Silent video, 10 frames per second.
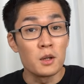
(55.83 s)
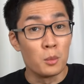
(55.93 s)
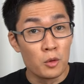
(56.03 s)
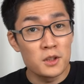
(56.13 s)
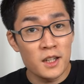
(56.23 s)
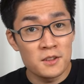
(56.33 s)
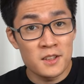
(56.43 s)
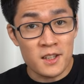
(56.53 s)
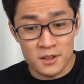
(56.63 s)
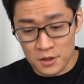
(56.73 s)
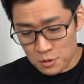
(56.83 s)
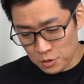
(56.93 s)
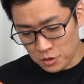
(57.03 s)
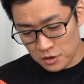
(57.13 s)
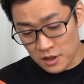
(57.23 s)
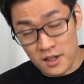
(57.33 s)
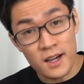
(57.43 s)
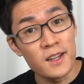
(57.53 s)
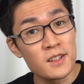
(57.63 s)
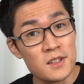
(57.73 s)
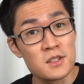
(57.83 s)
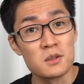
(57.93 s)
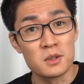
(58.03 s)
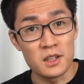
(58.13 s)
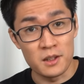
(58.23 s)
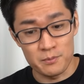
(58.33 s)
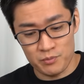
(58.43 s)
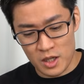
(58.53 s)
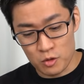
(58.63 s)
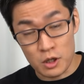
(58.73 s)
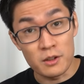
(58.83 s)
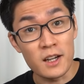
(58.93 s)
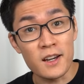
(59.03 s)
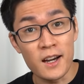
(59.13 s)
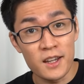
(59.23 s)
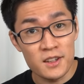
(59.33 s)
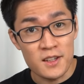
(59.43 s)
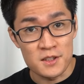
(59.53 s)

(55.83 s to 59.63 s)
A motor roughly consists of two parts. This part is called rotor.